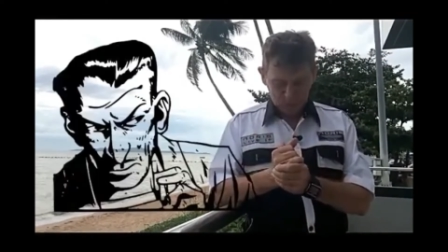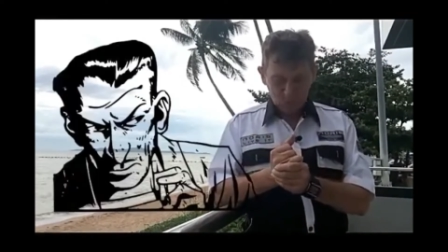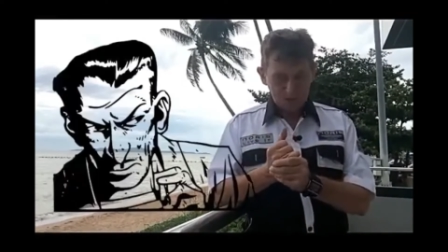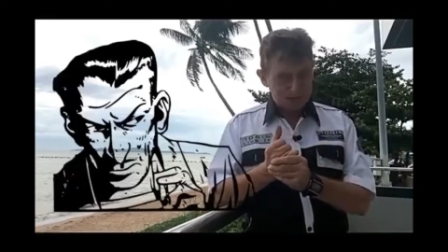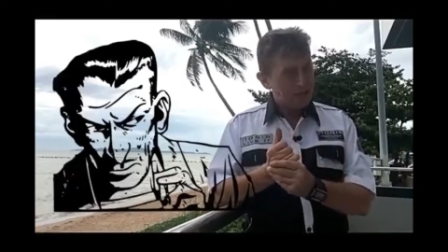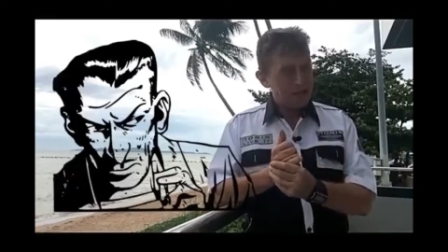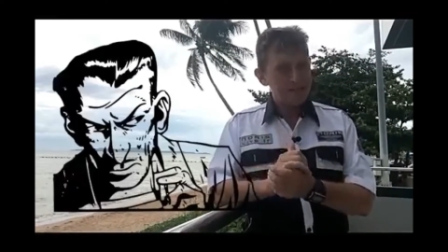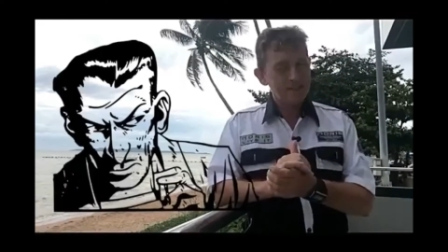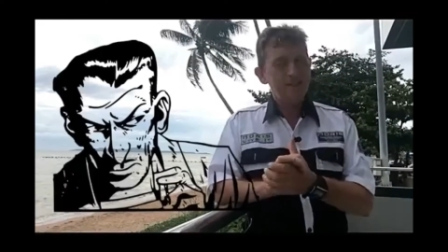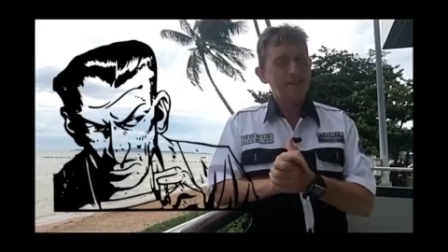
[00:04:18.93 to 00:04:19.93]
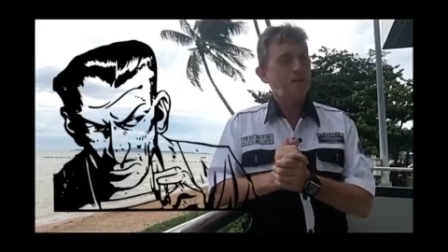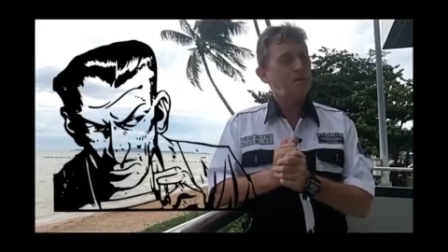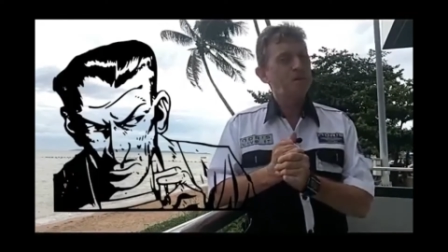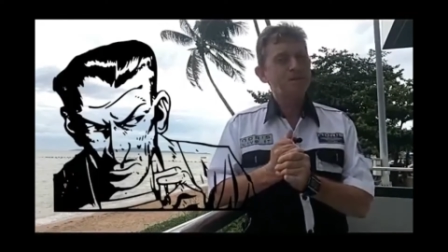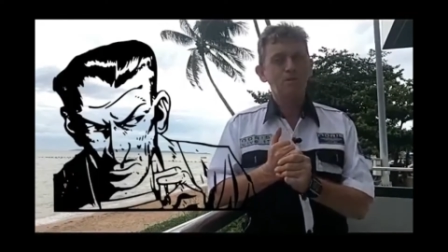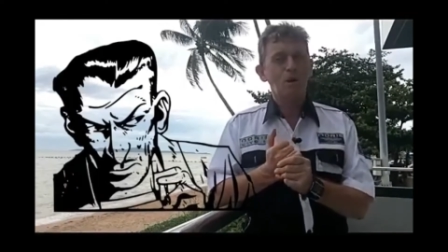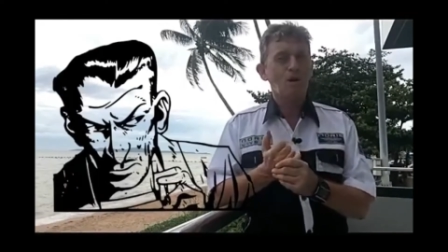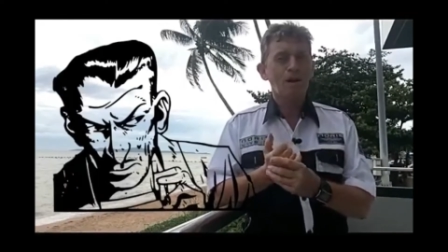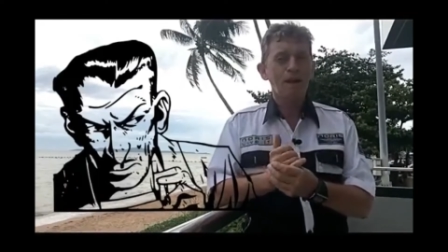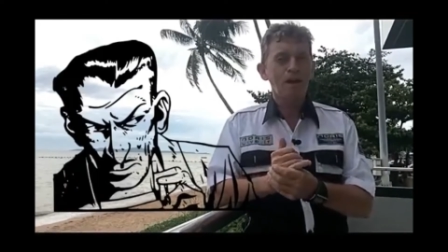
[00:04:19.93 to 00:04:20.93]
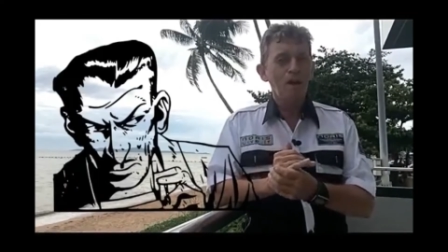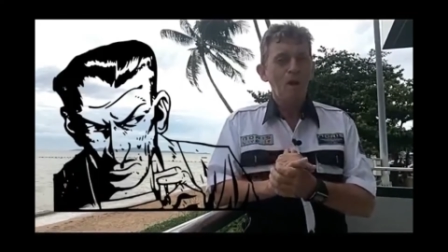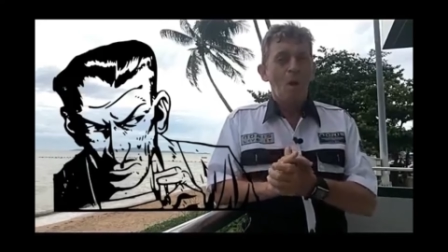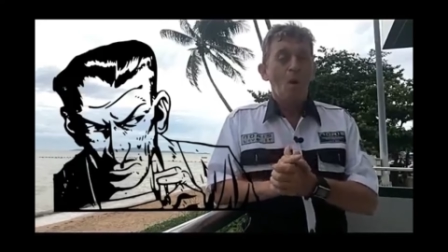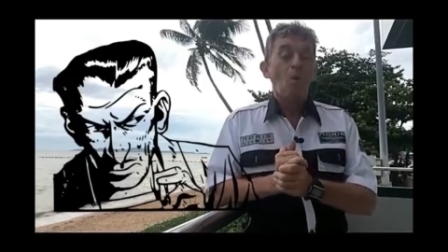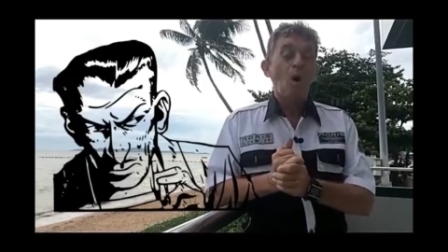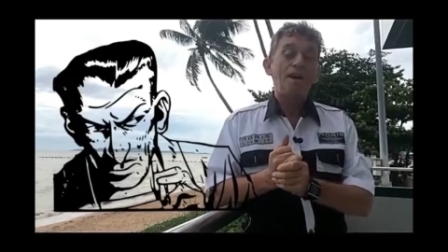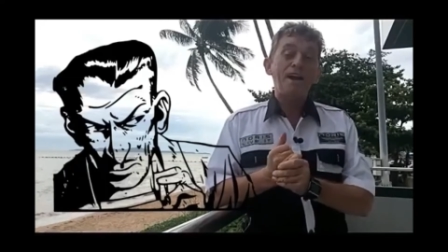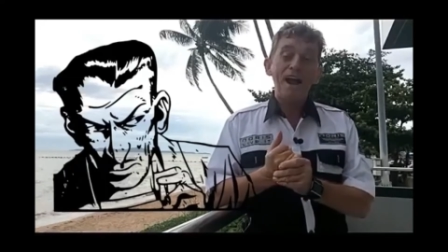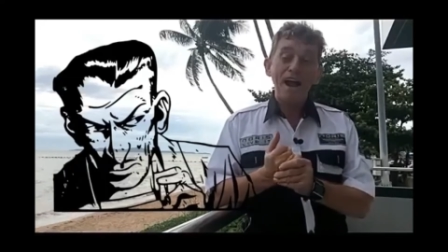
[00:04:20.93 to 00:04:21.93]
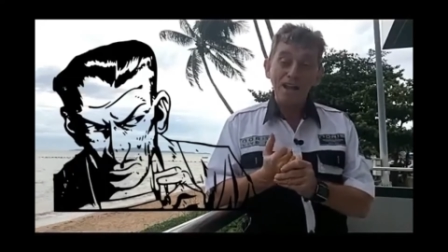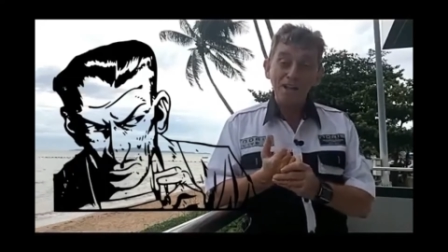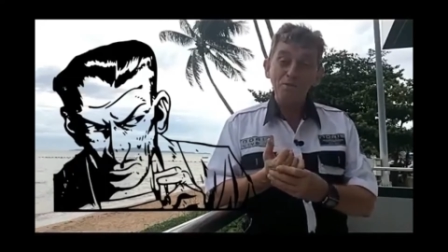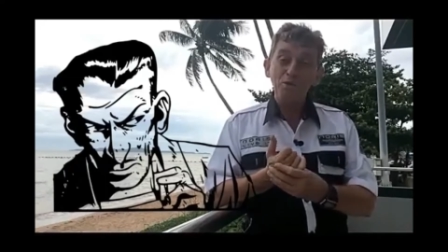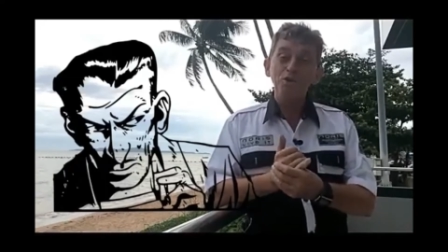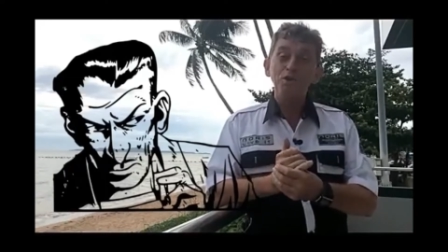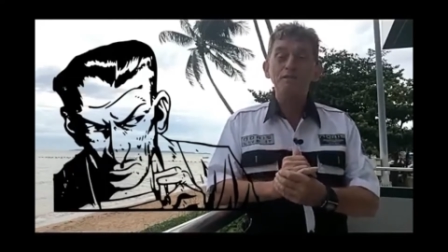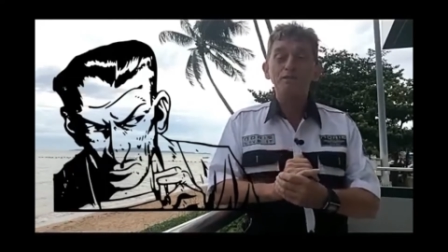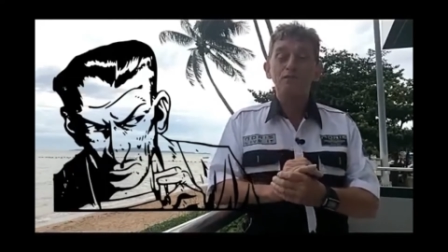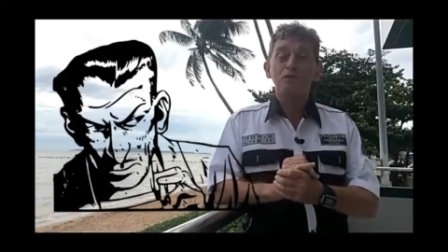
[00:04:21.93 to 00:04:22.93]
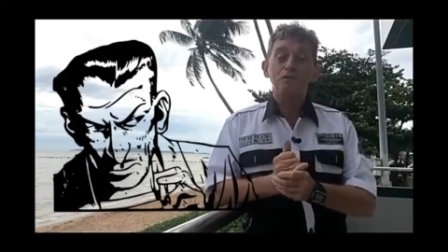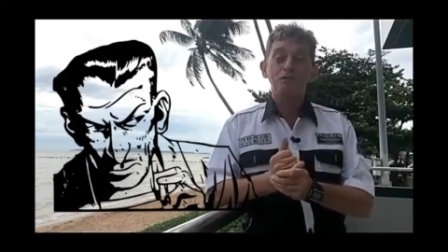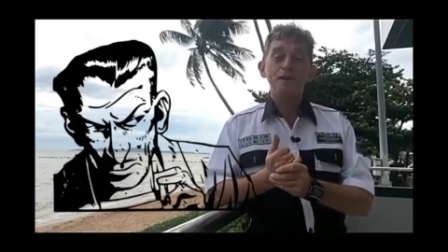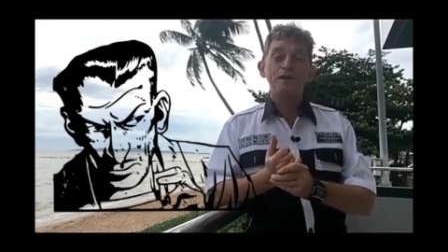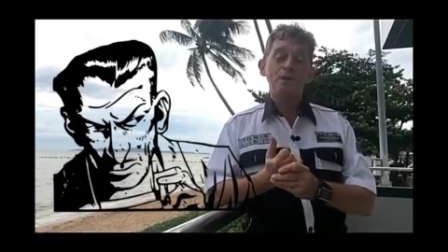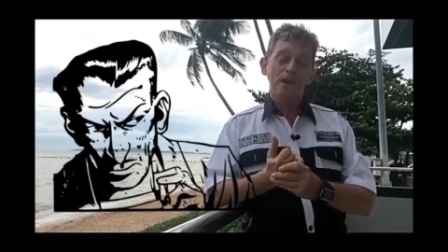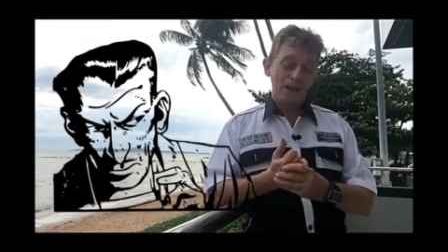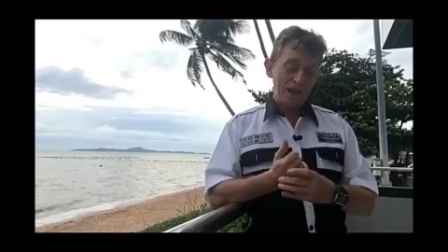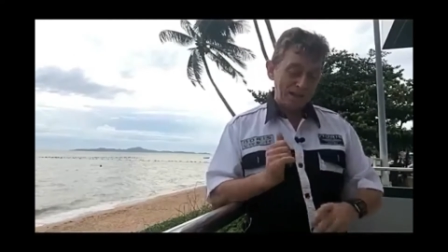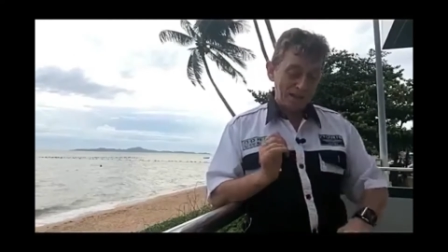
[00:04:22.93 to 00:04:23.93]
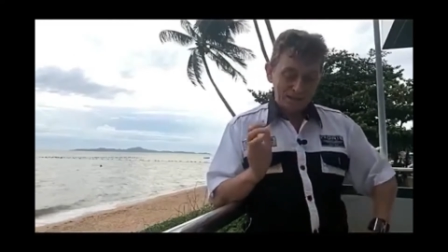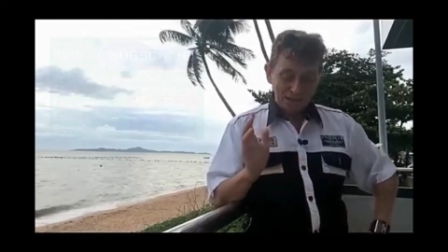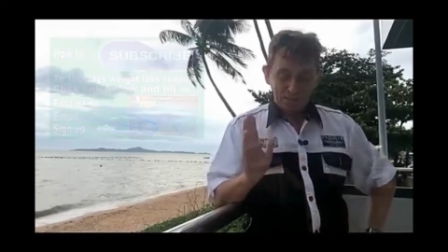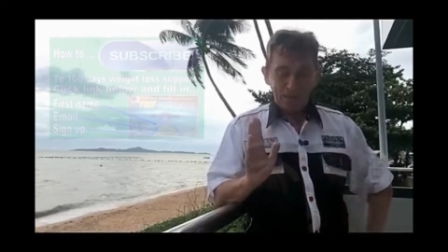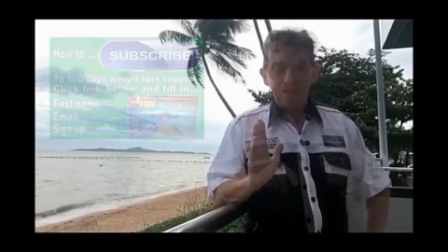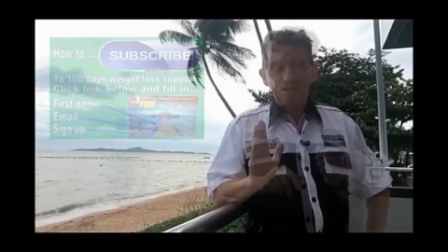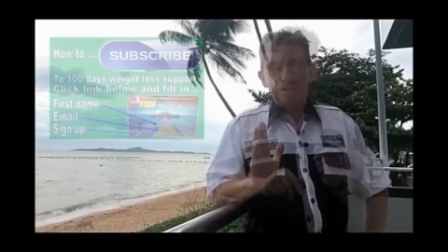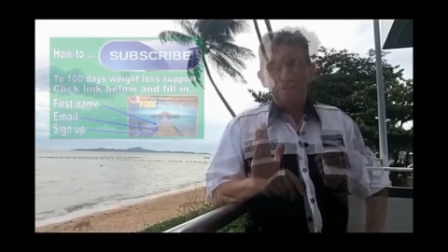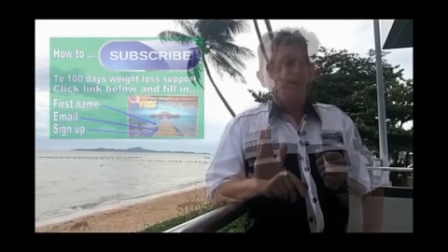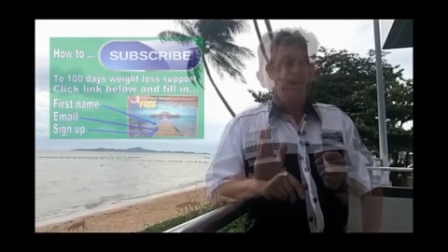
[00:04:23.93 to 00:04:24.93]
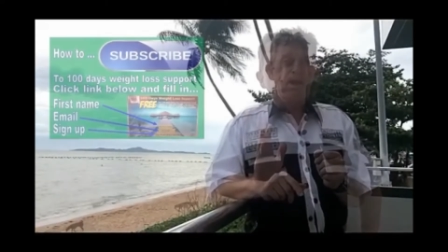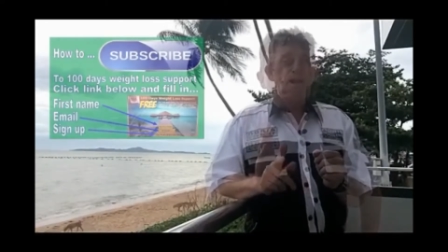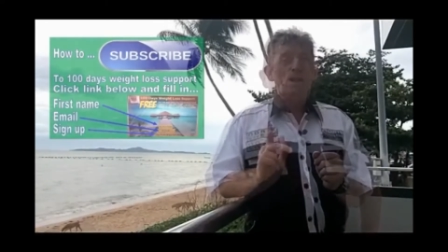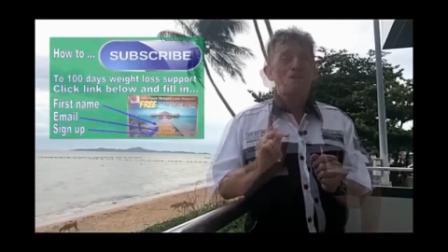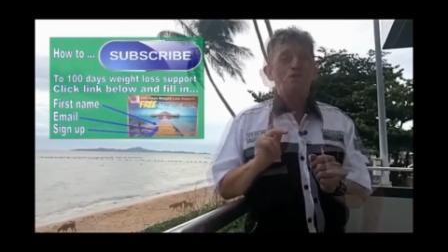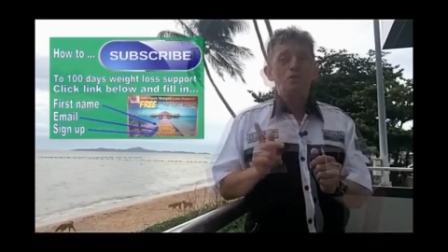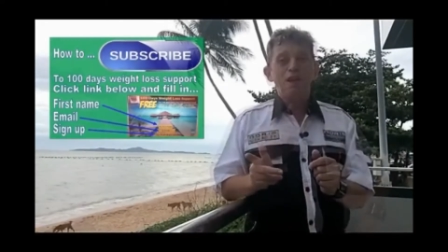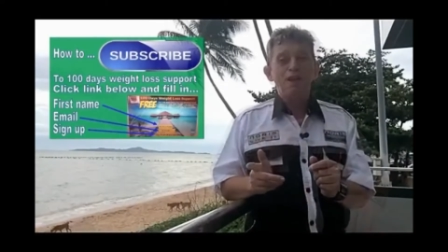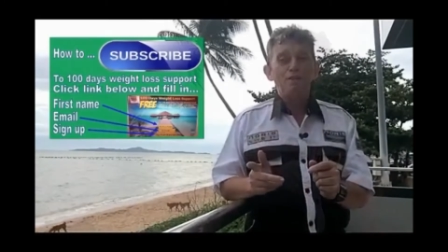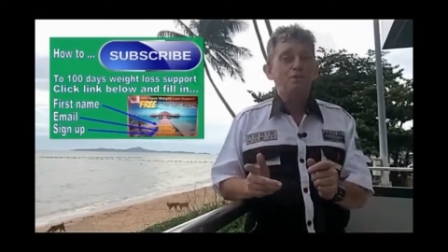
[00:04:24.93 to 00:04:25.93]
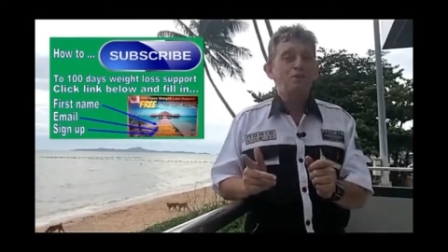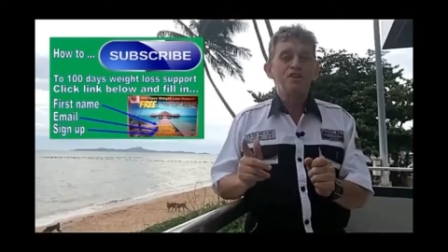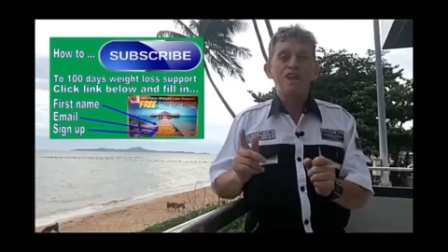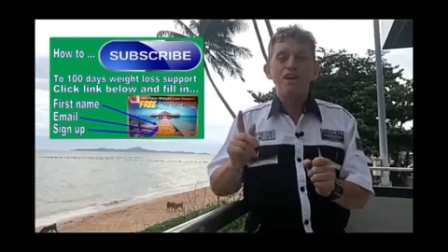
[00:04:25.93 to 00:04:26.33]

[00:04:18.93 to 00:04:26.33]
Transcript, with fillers: what's the catch what's wrong here why the hell would you give it for free well i can explain right and today you're going to